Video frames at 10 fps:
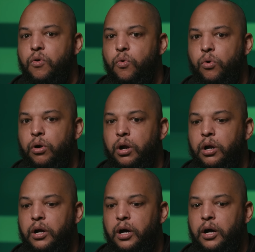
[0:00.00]

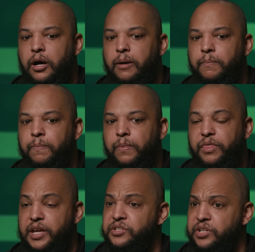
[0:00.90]
or
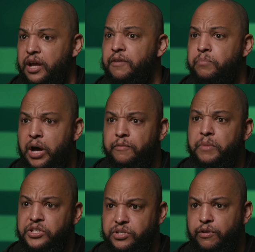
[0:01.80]
things that I have bought
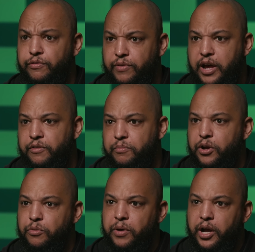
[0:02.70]
myself out of my
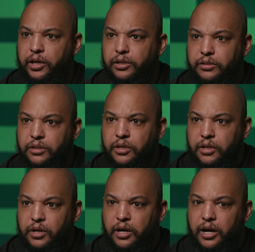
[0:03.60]
own pocket.
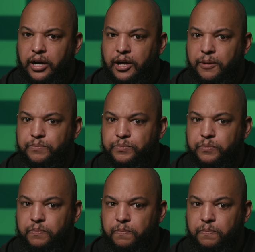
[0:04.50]
And